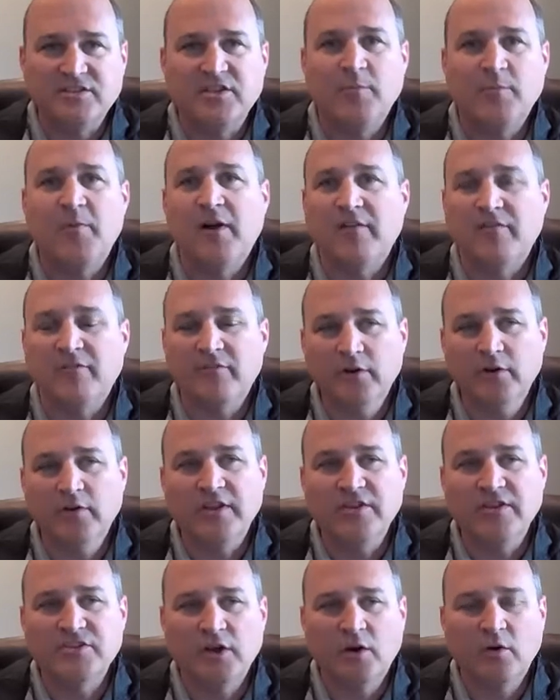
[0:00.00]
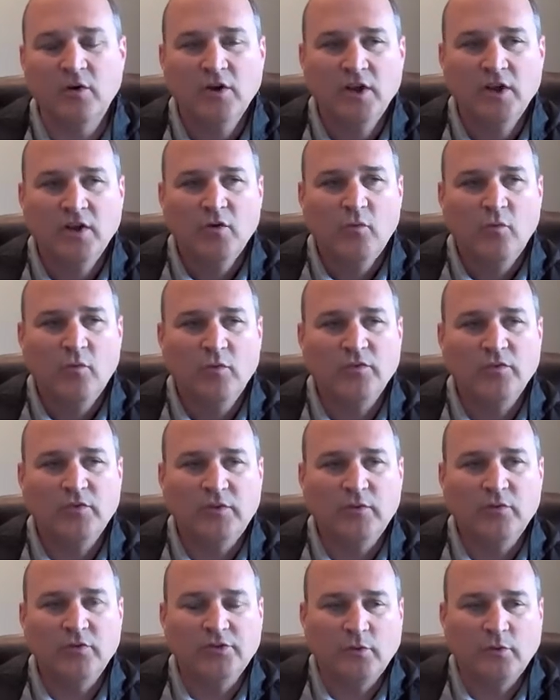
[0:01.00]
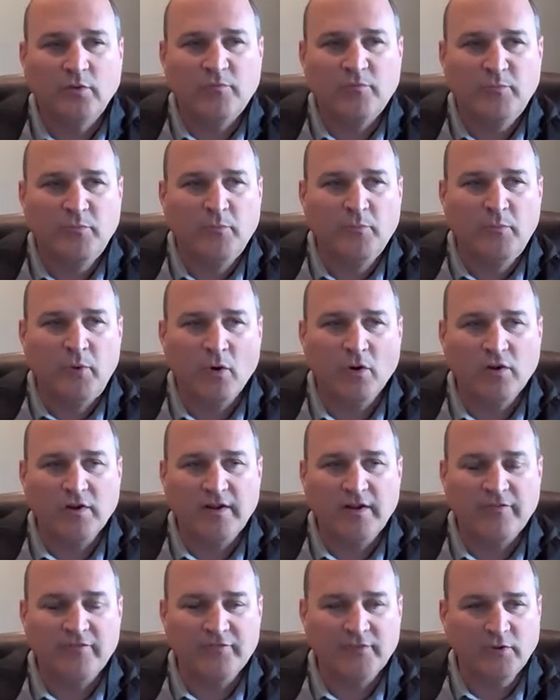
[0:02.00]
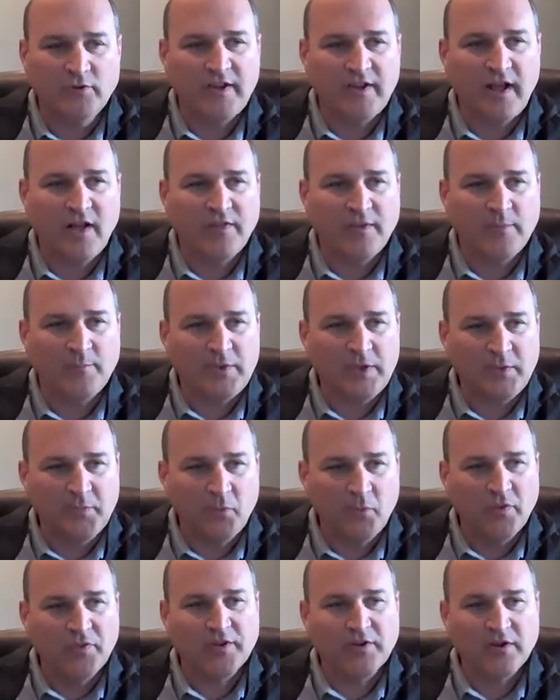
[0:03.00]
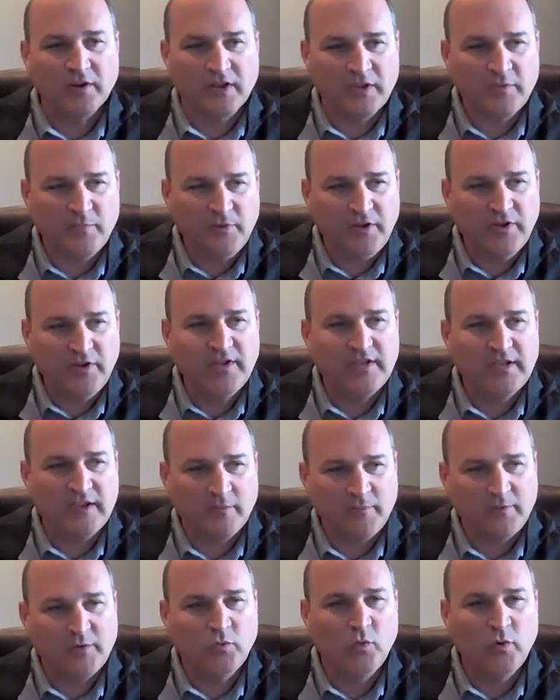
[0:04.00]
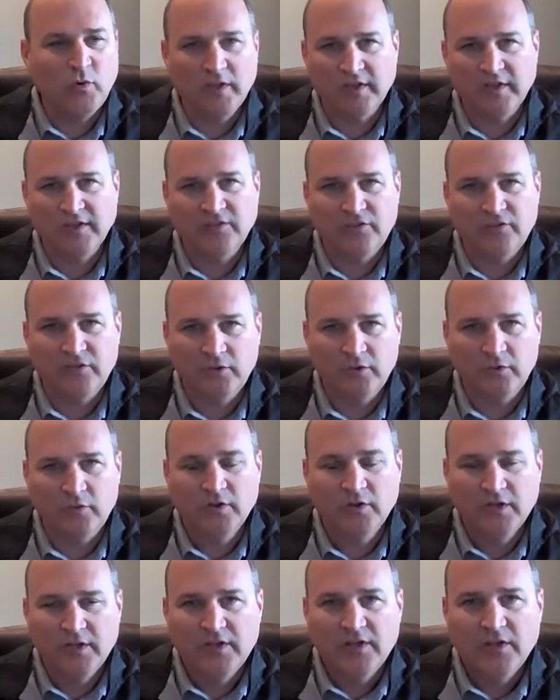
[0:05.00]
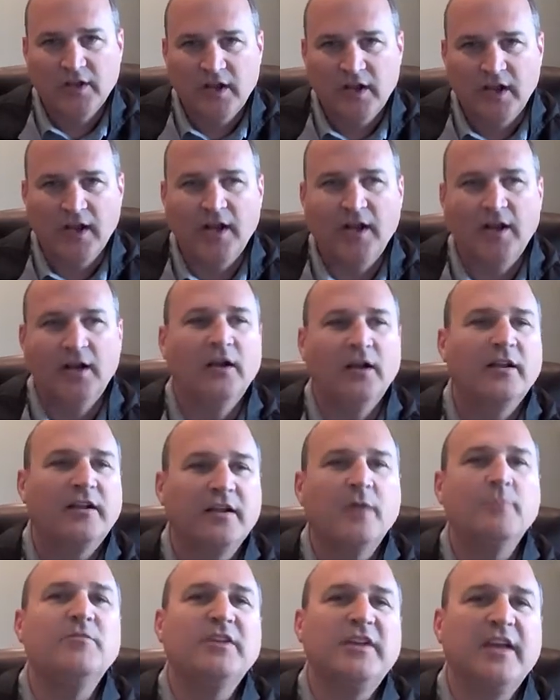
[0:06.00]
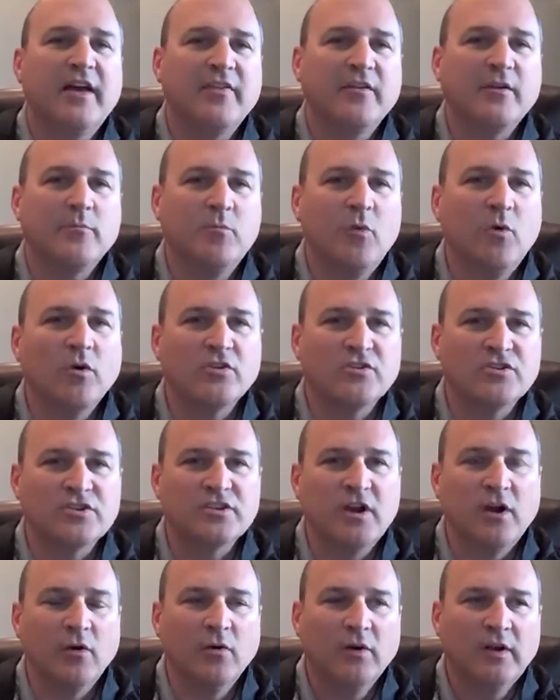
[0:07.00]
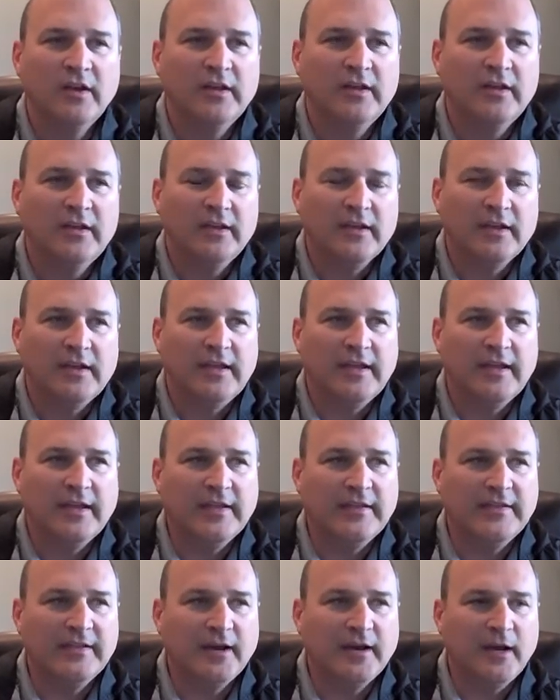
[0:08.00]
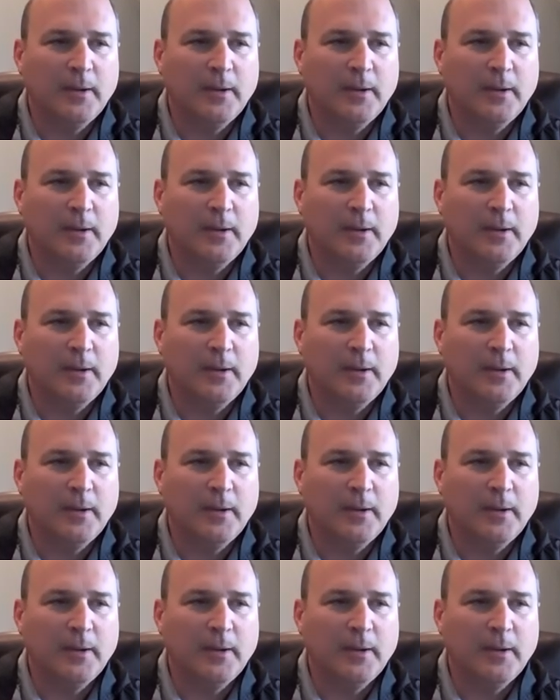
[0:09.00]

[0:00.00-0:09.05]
to bear fruit. And so we've borne enough fruit now that people within our community have been willing to come together more so. And